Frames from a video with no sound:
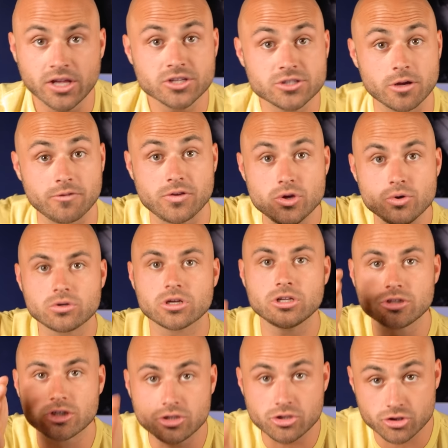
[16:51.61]
So if you
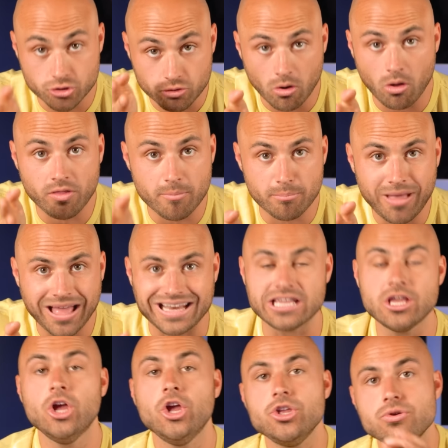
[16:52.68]
can control the
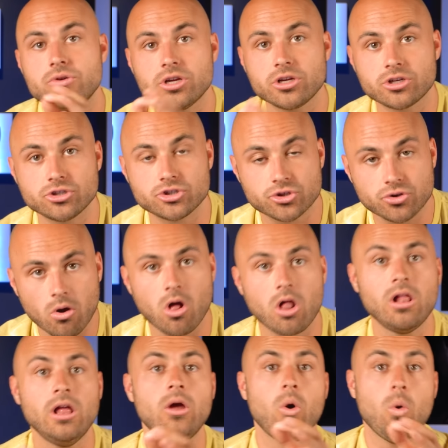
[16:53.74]
money, you can
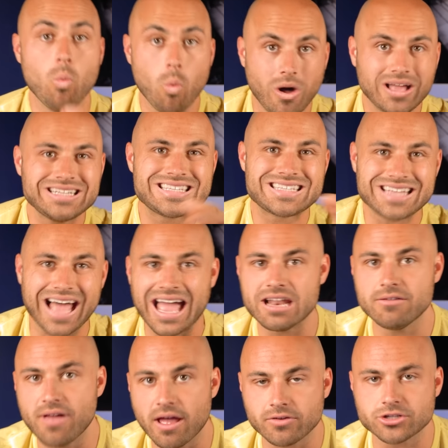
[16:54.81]
control one side
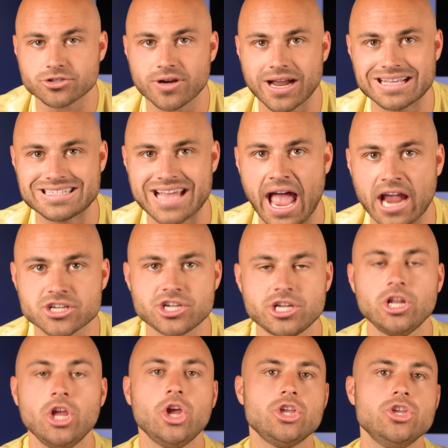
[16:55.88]
of every
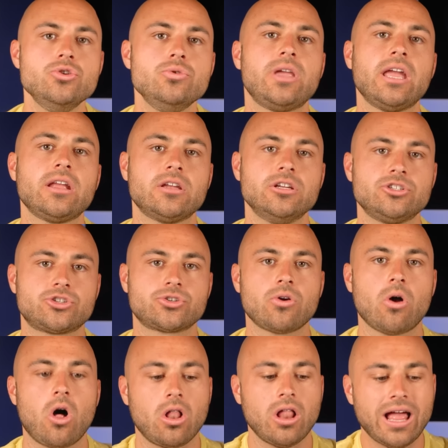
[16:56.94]
transaction, you can
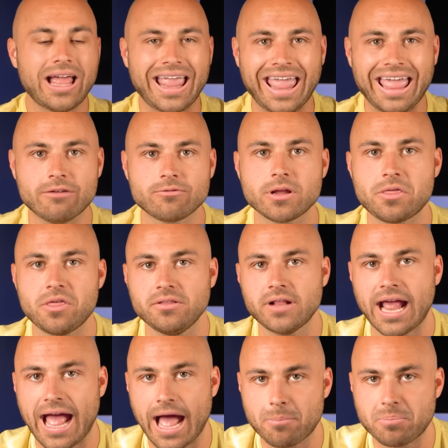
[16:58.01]
control everything
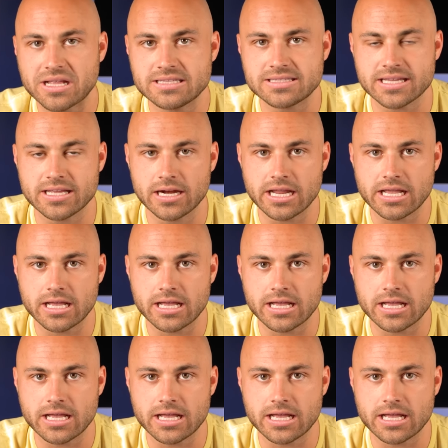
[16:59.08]
that happens in an